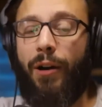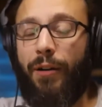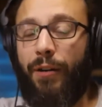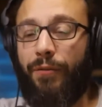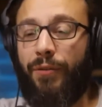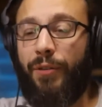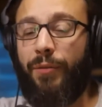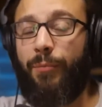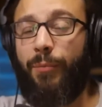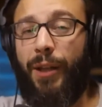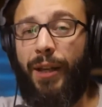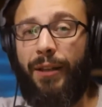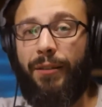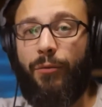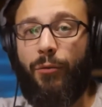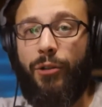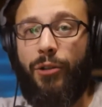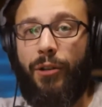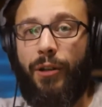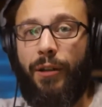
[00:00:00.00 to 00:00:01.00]
of this
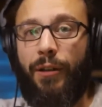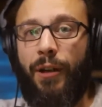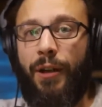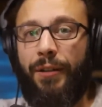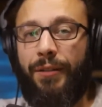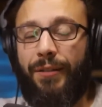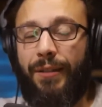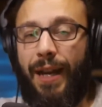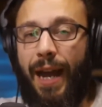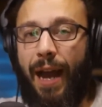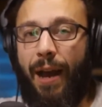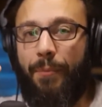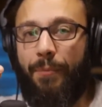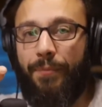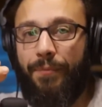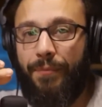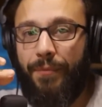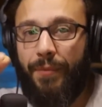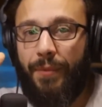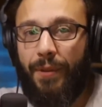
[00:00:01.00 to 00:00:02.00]
place where you could
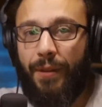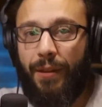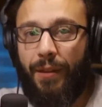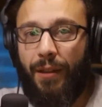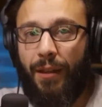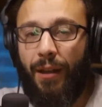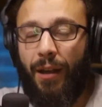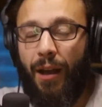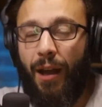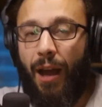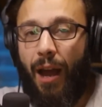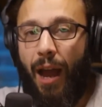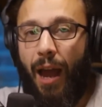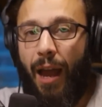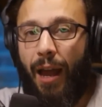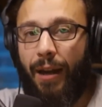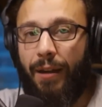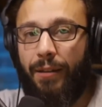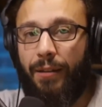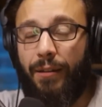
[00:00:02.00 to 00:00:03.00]
snap
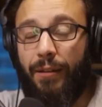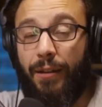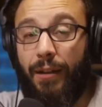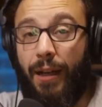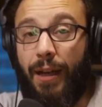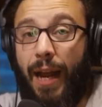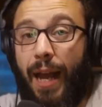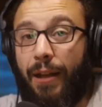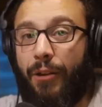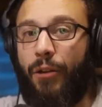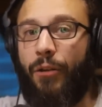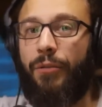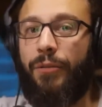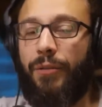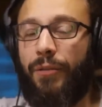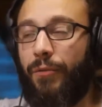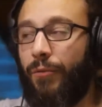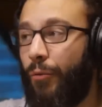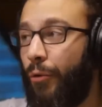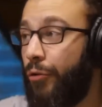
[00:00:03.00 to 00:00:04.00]
and it
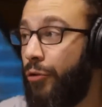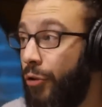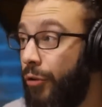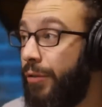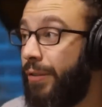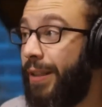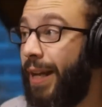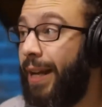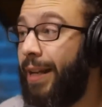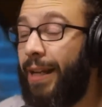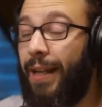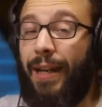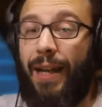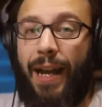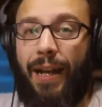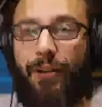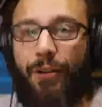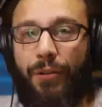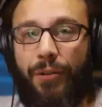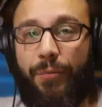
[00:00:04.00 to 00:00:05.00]
echoes. Where you're standing, it
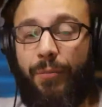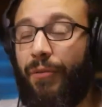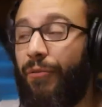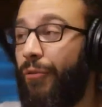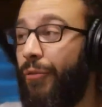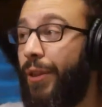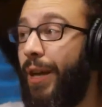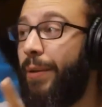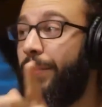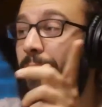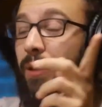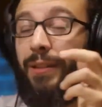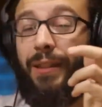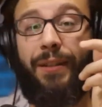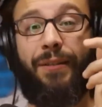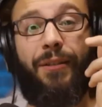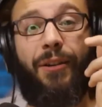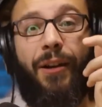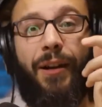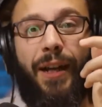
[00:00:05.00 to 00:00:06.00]
echoes, but for them,
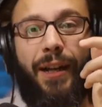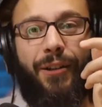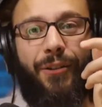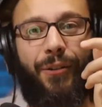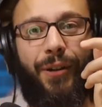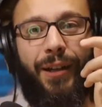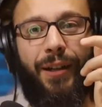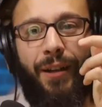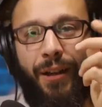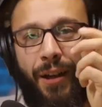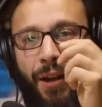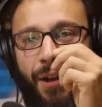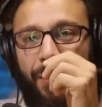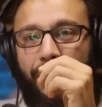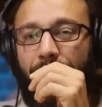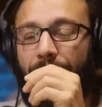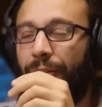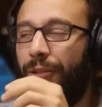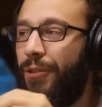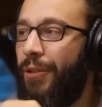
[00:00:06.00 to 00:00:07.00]
it's not echoing.
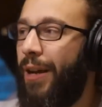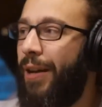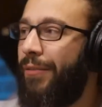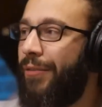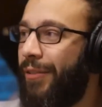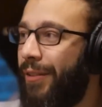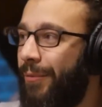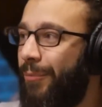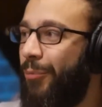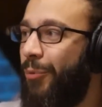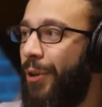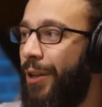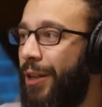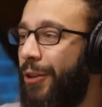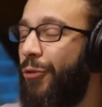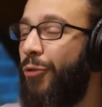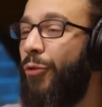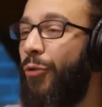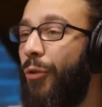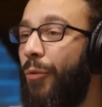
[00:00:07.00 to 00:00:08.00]
So you have
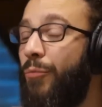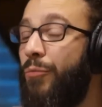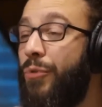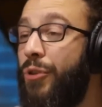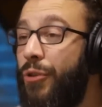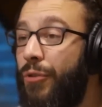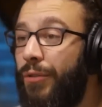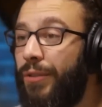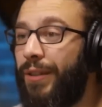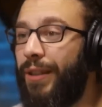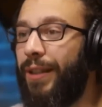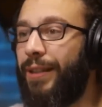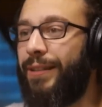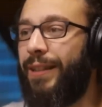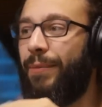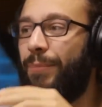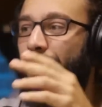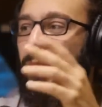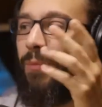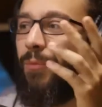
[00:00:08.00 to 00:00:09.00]
pretty cool music
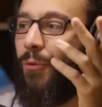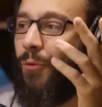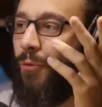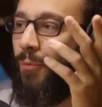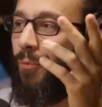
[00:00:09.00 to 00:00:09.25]
that people were